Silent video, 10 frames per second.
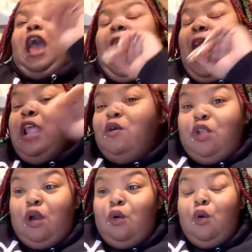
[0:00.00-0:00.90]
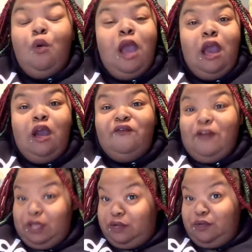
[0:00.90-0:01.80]
I don't know who all
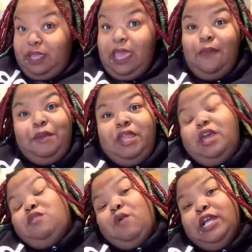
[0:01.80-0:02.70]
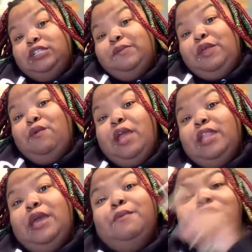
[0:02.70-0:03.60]
following KP that's watching me right
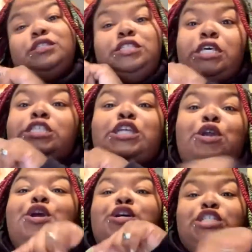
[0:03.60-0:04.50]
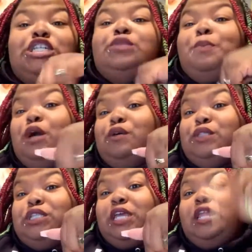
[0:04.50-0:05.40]
now, but Sister Girl just
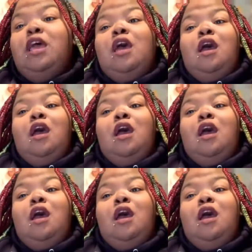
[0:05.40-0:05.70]
posted